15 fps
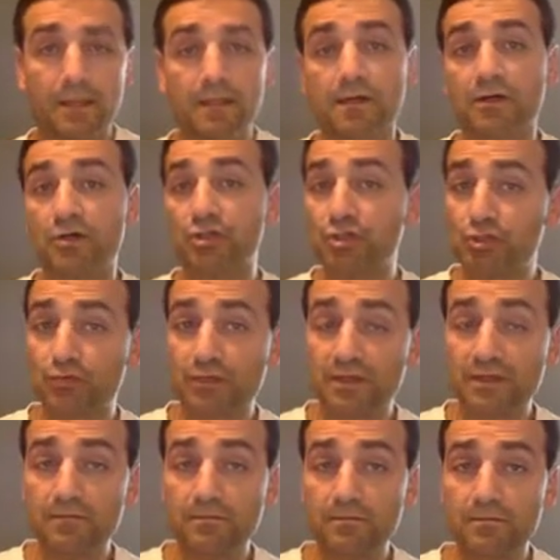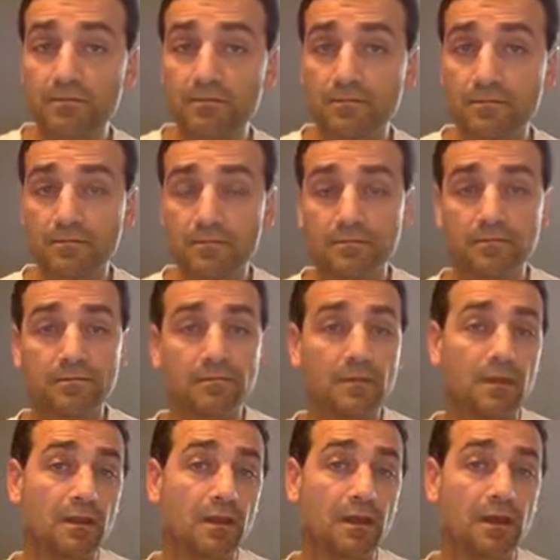A stream
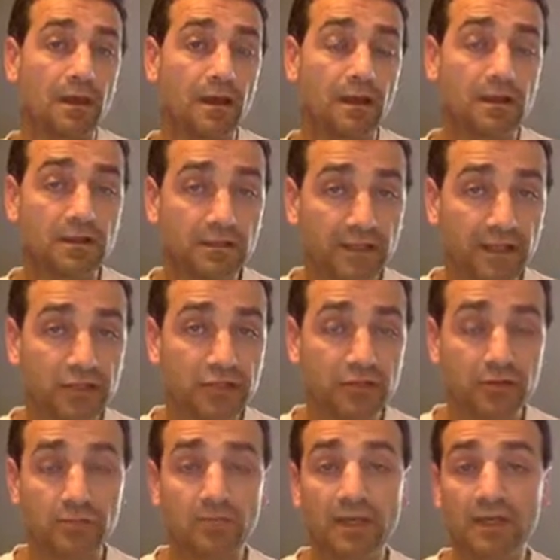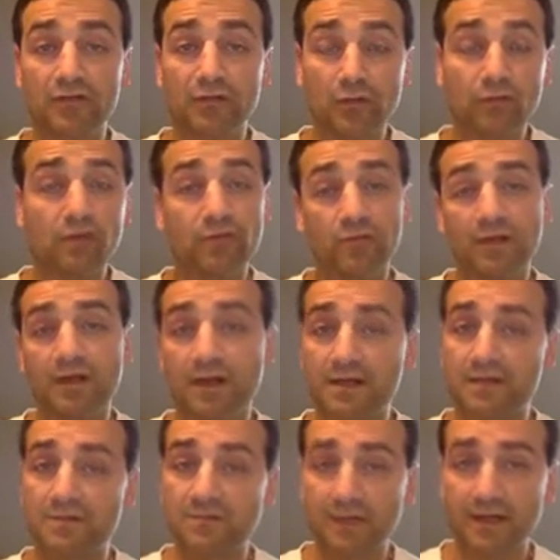and a glacier make two different
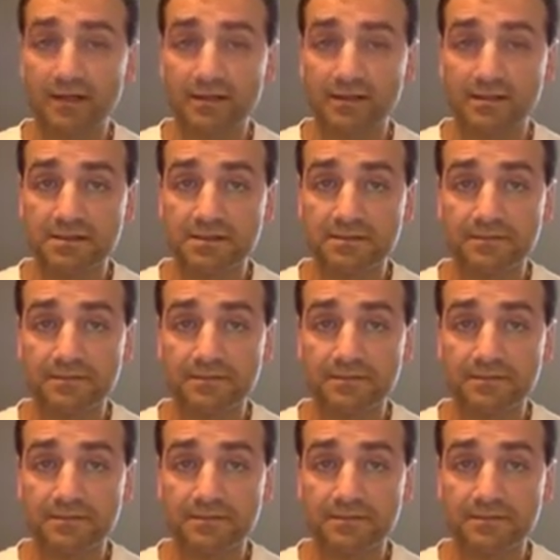kinds of valleys.